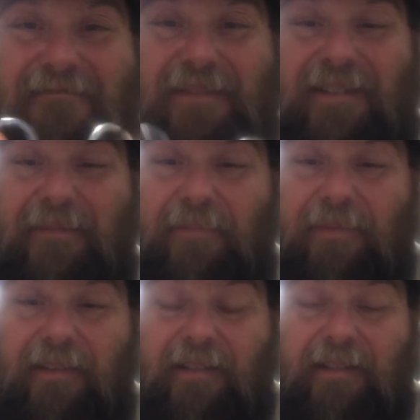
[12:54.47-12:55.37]
But
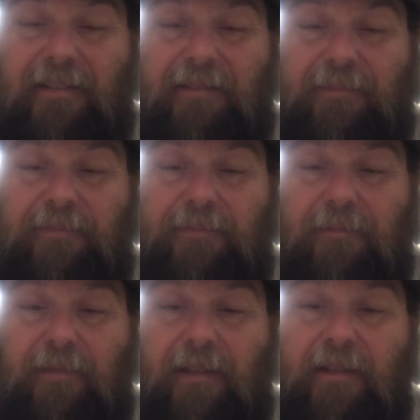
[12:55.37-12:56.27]

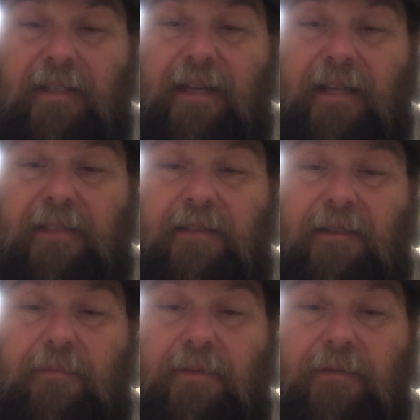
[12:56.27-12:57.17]
the next
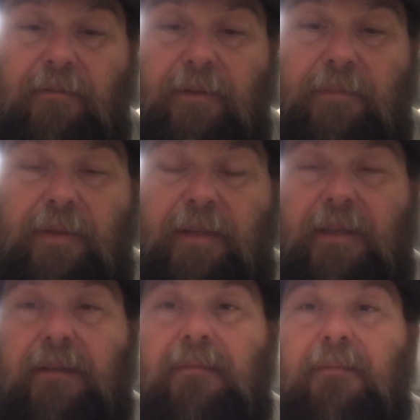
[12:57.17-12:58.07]
up would
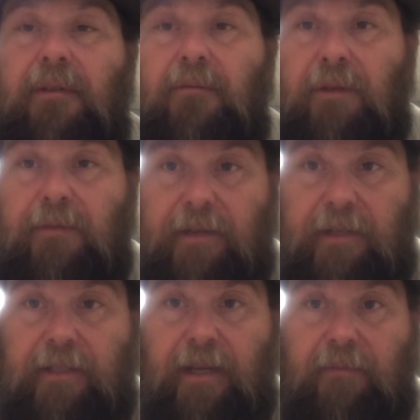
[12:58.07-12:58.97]
be
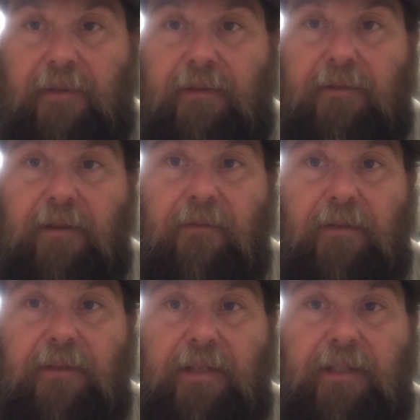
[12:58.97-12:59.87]
riveted chainmail. Now,
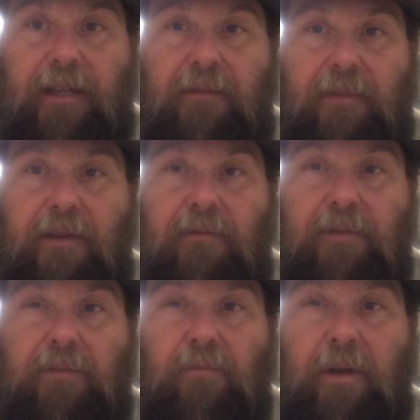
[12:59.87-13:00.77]
riveted chainmail
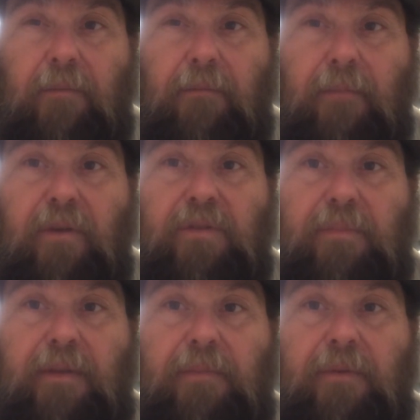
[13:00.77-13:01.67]
was what most
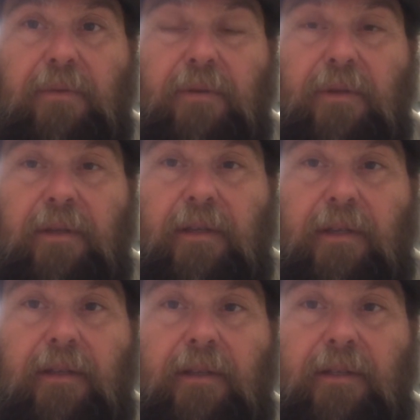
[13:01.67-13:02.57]
people
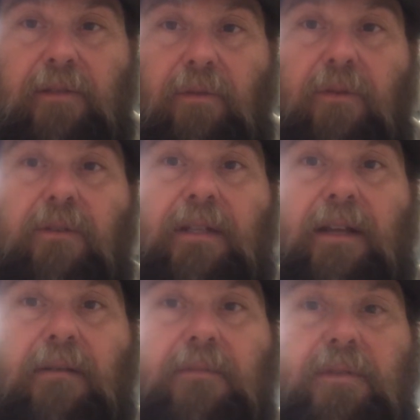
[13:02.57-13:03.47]
in the historical
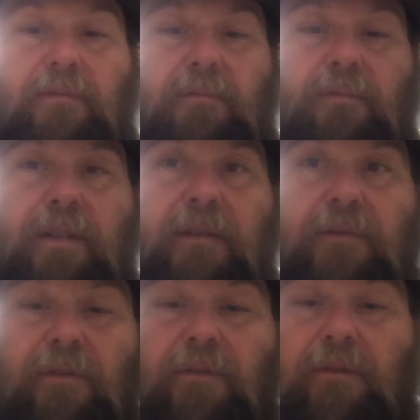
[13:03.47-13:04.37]
times would have
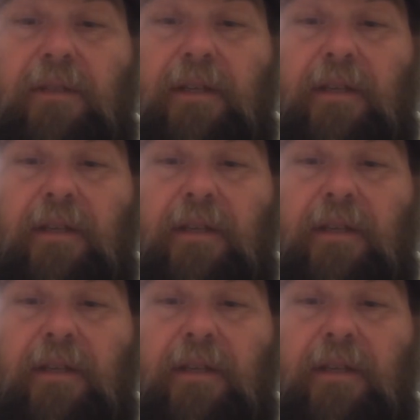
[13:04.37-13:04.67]
used.